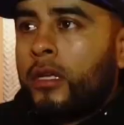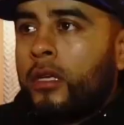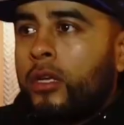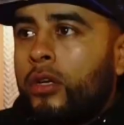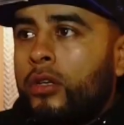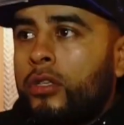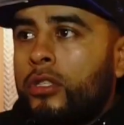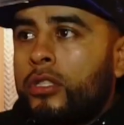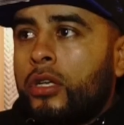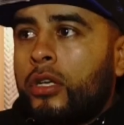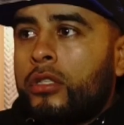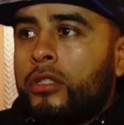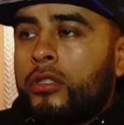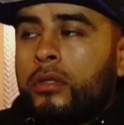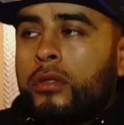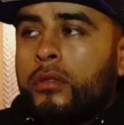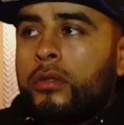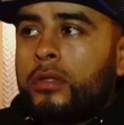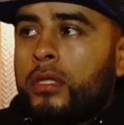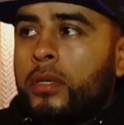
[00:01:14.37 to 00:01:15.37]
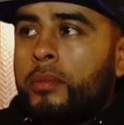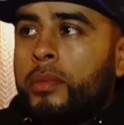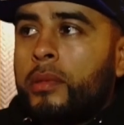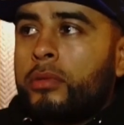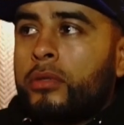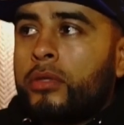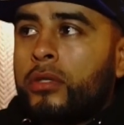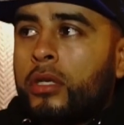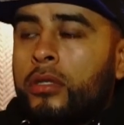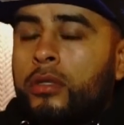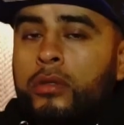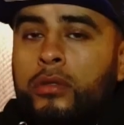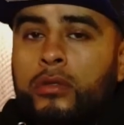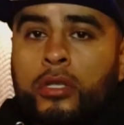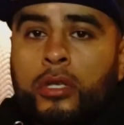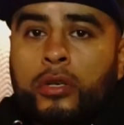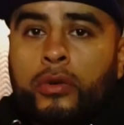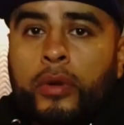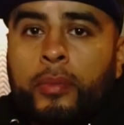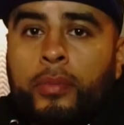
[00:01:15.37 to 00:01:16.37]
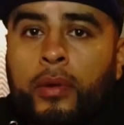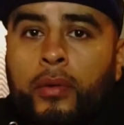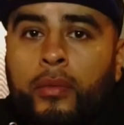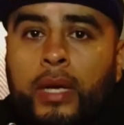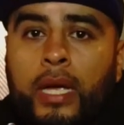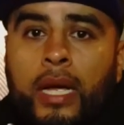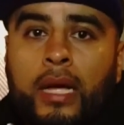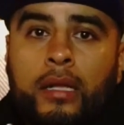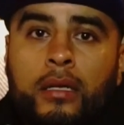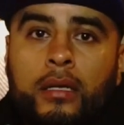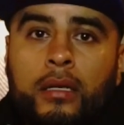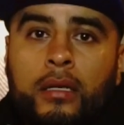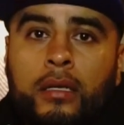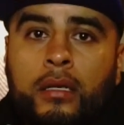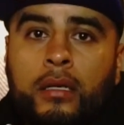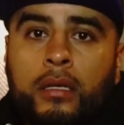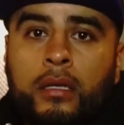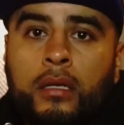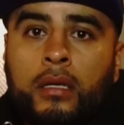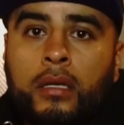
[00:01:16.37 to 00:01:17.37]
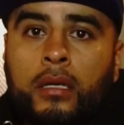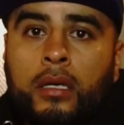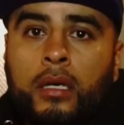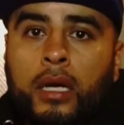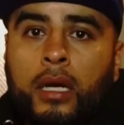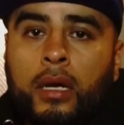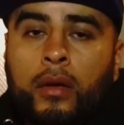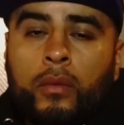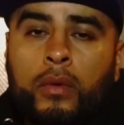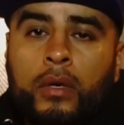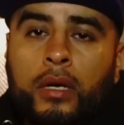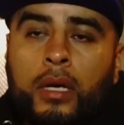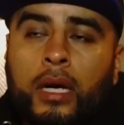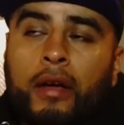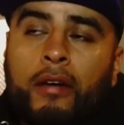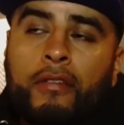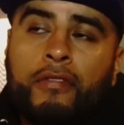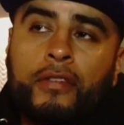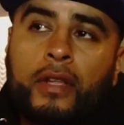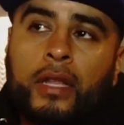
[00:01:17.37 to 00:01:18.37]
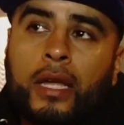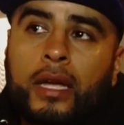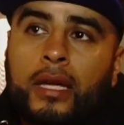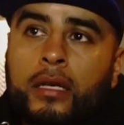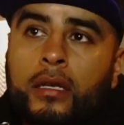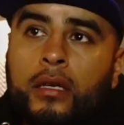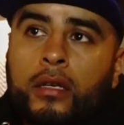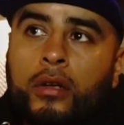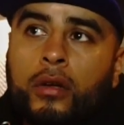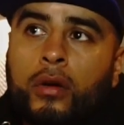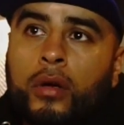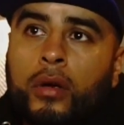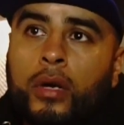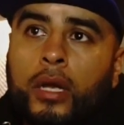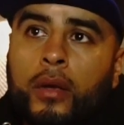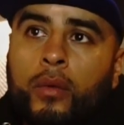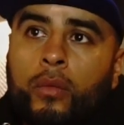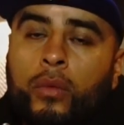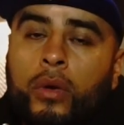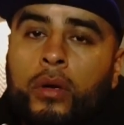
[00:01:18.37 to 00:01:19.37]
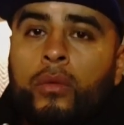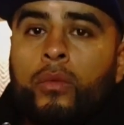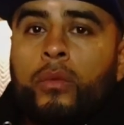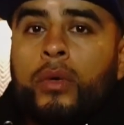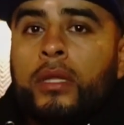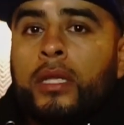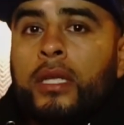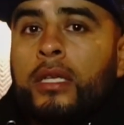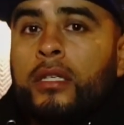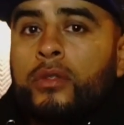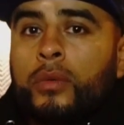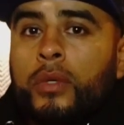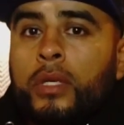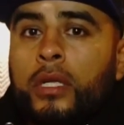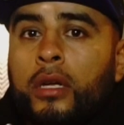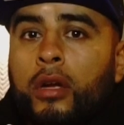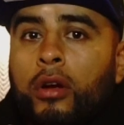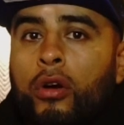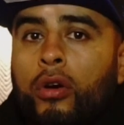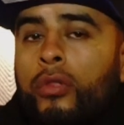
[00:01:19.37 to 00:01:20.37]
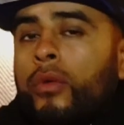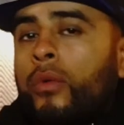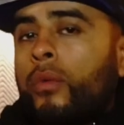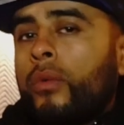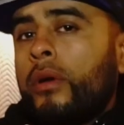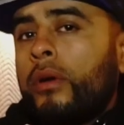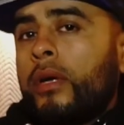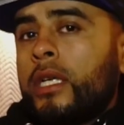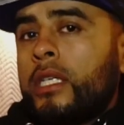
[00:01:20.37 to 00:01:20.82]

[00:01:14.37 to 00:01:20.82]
you start to lose, some people start to lose their grip on reality and what I feel like, you know, and what things really are, the real